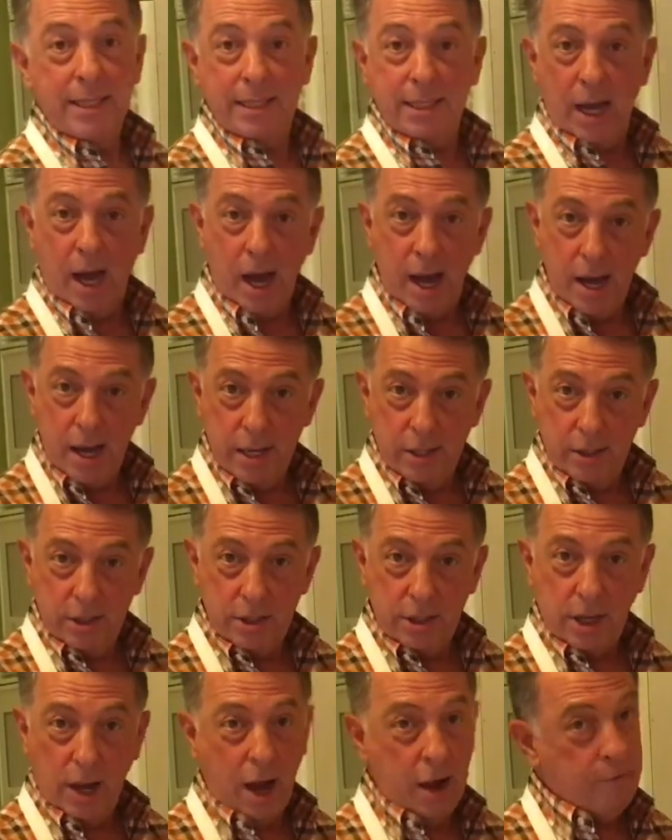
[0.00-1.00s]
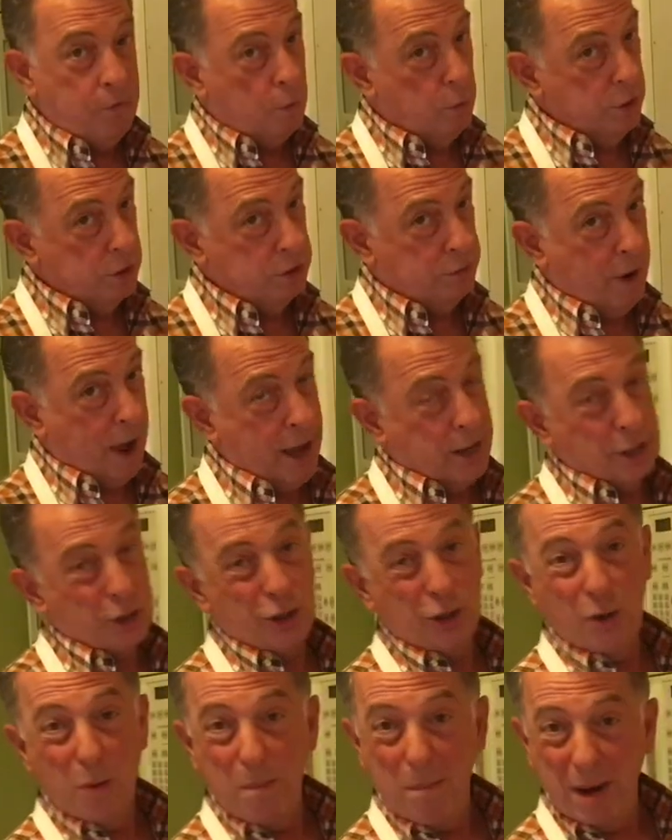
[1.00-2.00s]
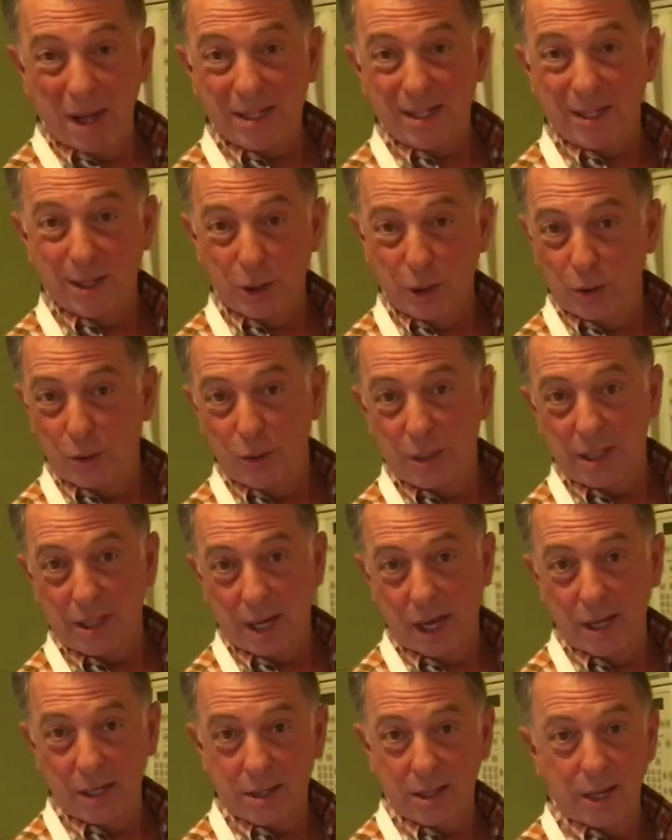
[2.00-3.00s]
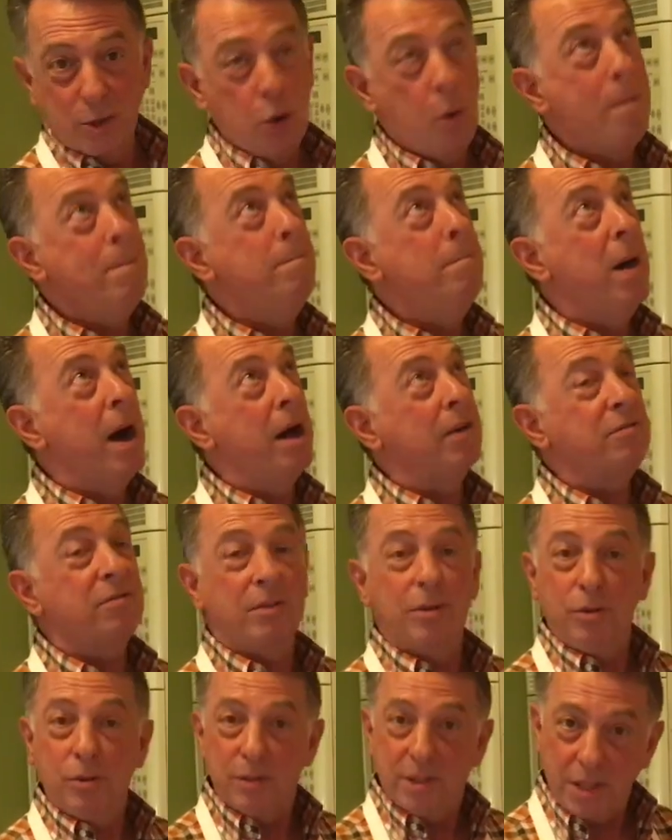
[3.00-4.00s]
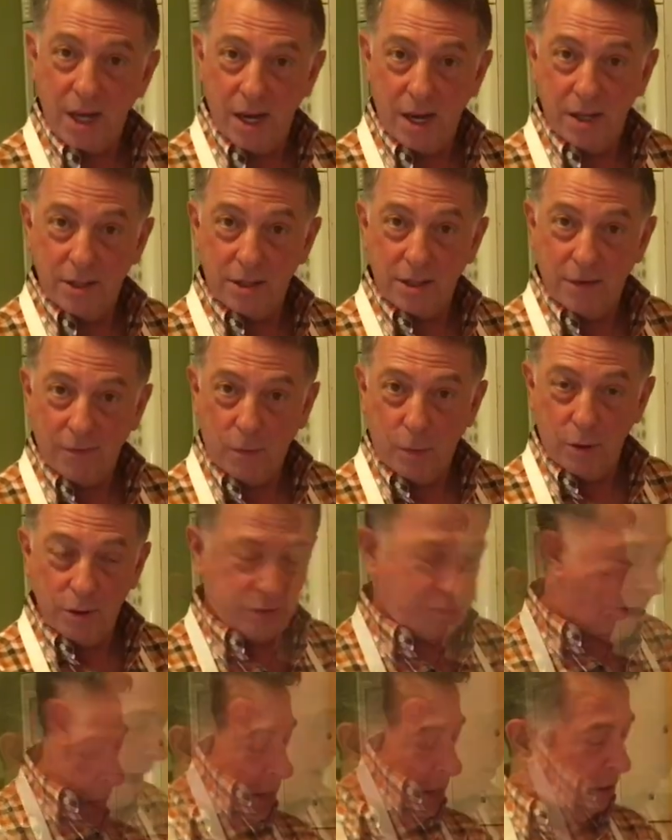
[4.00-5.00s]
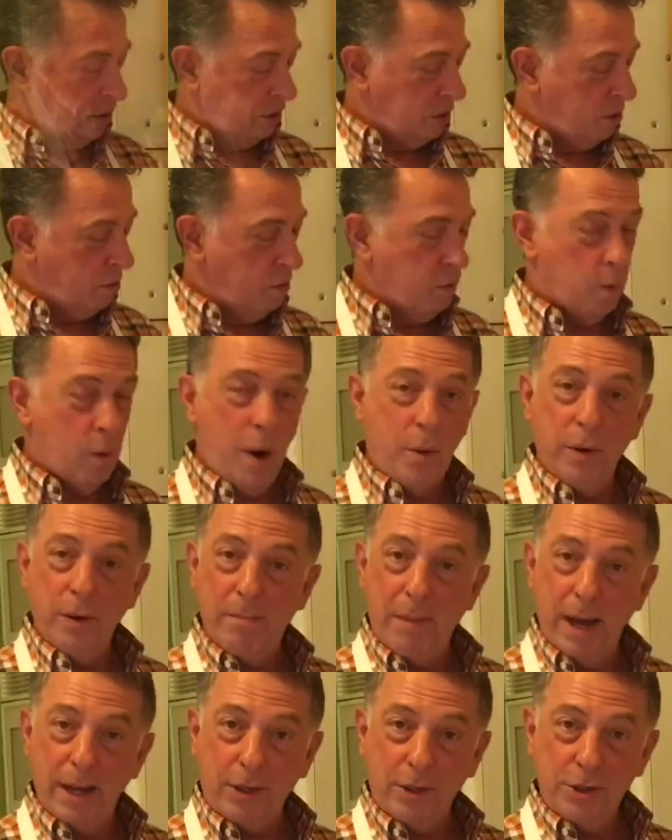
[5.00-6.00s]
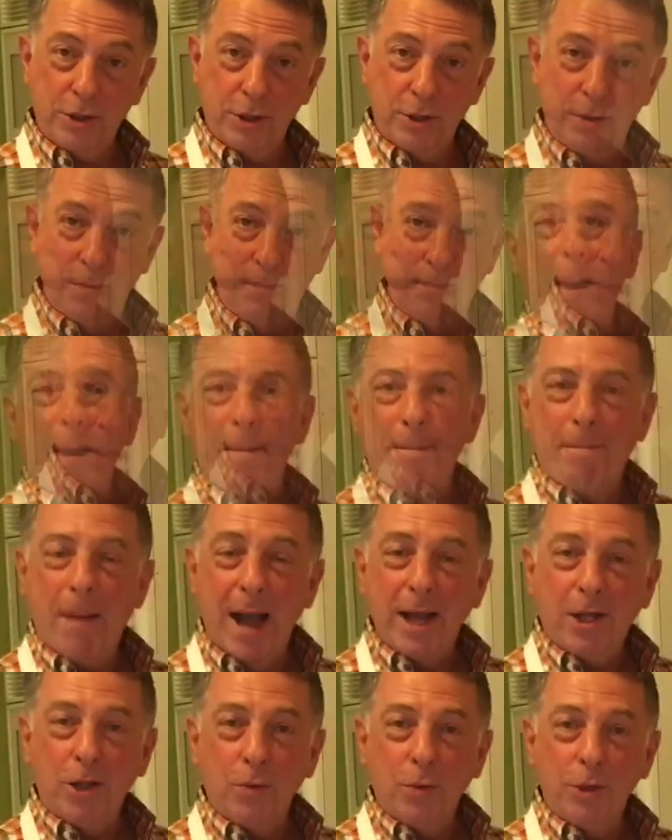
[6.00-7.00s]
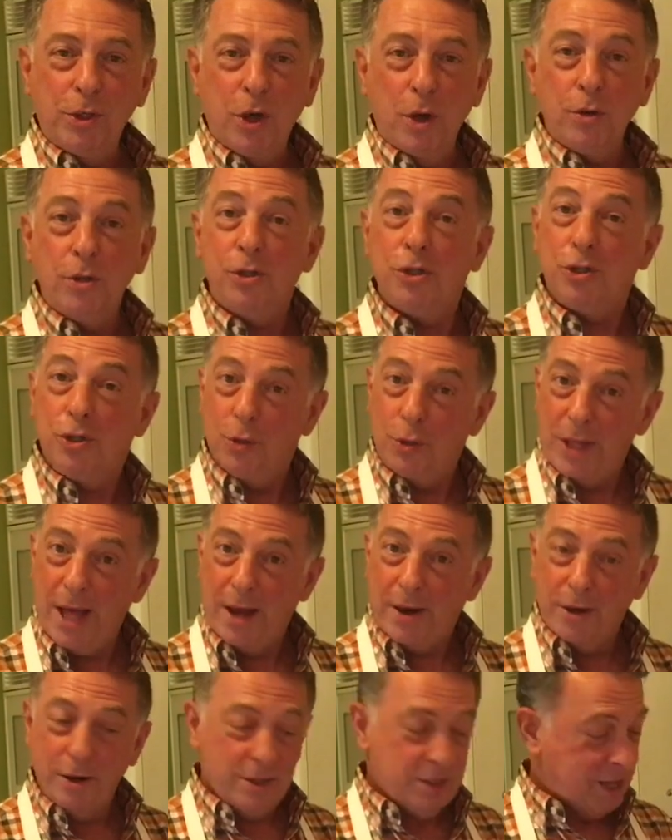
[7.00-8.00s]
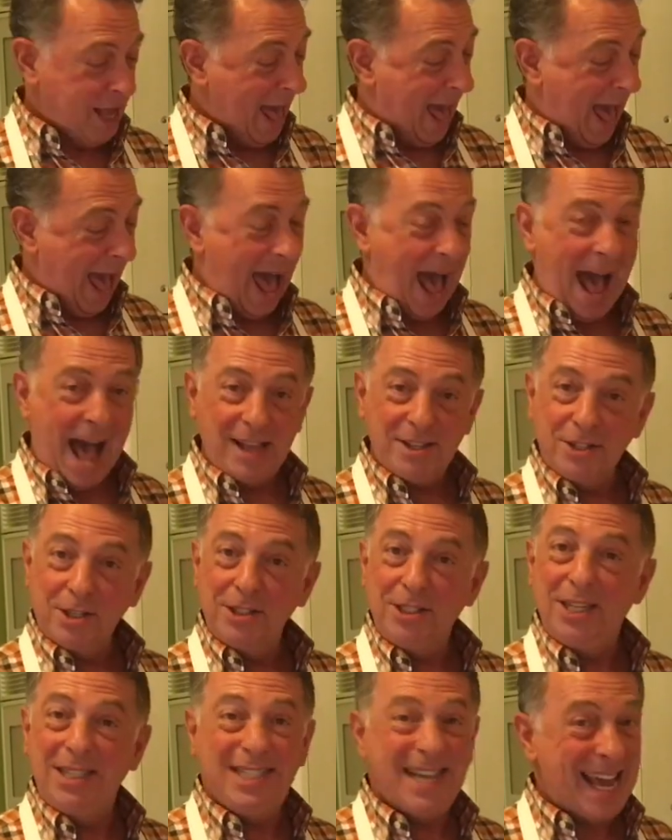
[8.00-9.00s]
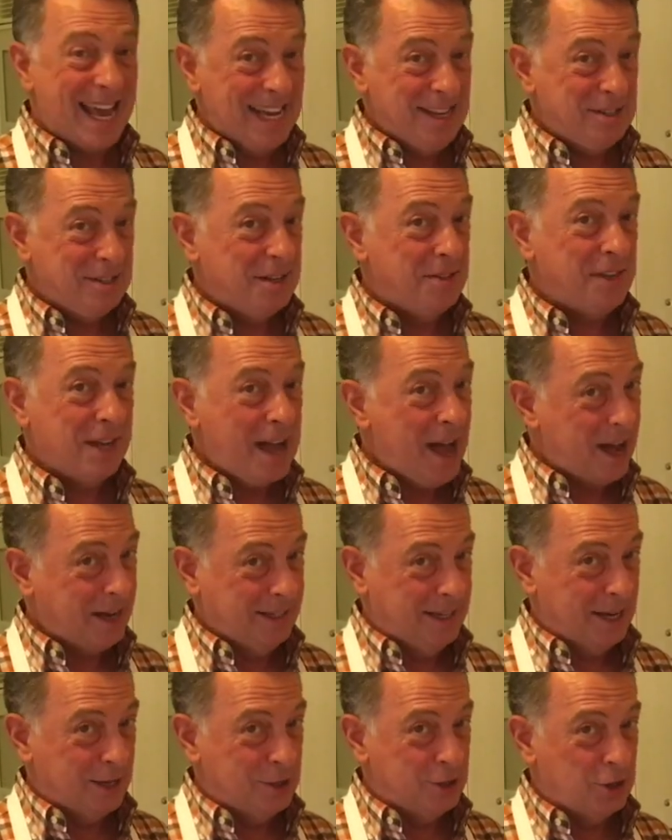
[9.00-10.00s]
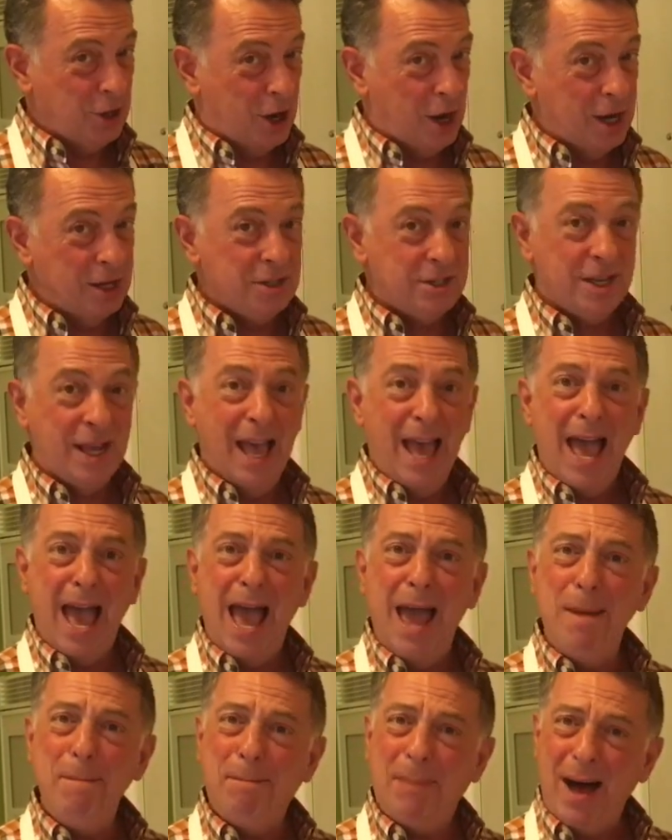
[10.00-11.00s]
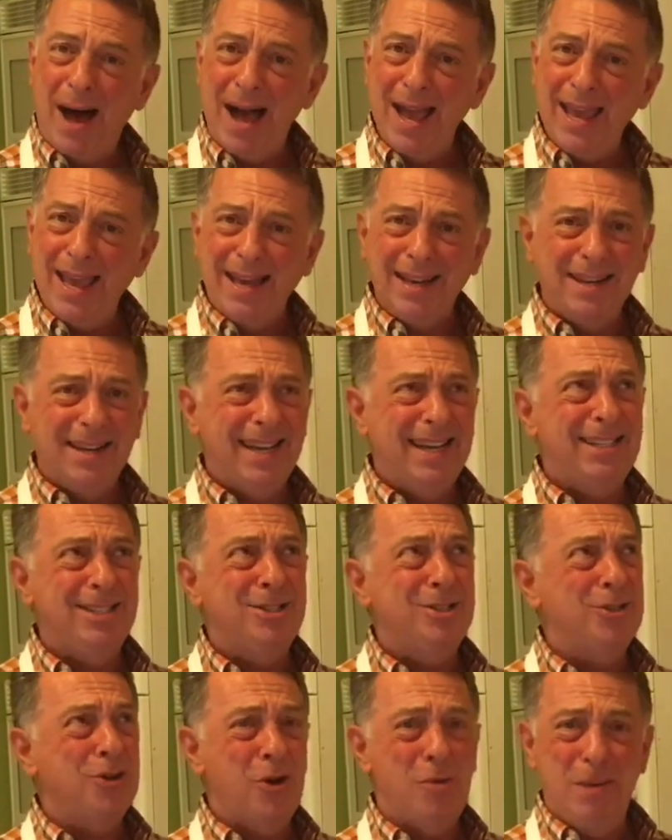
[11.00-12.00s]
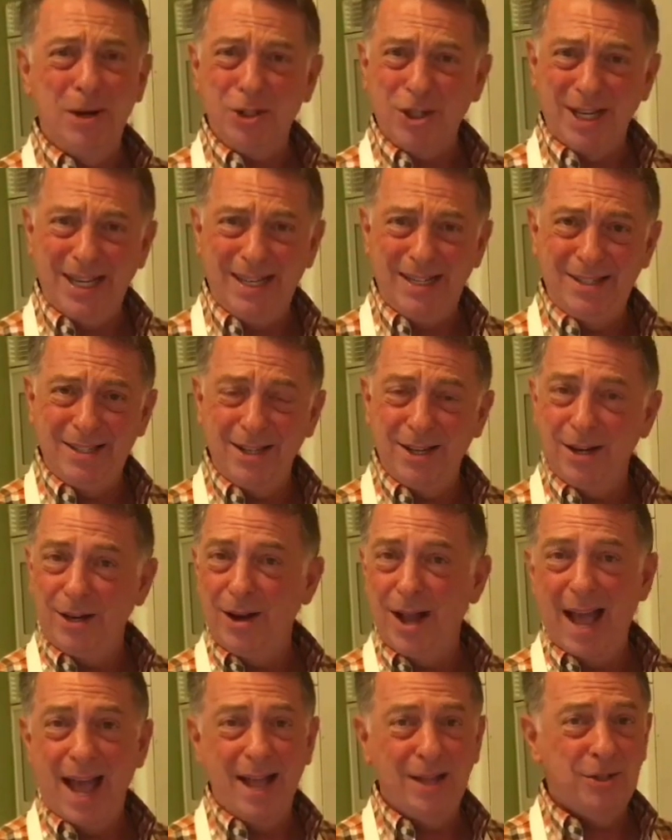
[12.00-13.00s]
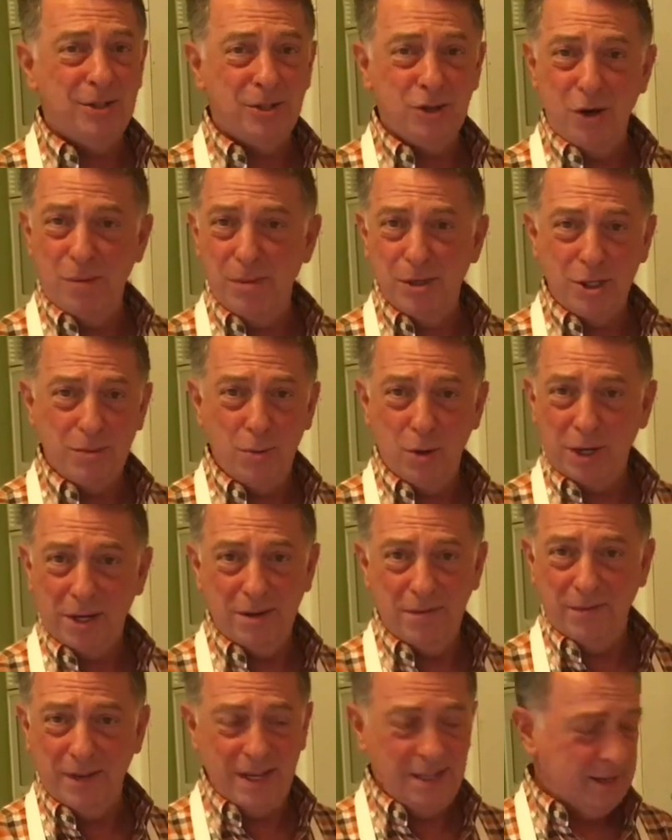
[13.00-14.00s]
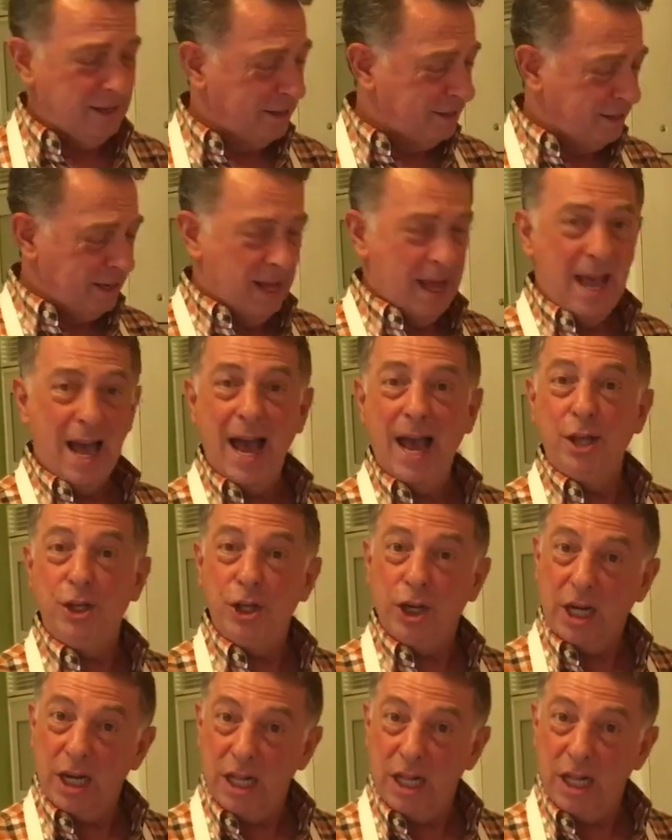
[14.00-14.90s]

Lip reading: tons of horseradish. You must use tons of horseradish. So what would Michael do? Michael would go to Stu Leonard's, ask to taste the cocktail sauce, and buy it. It's so much easier and so much more convenient, and you're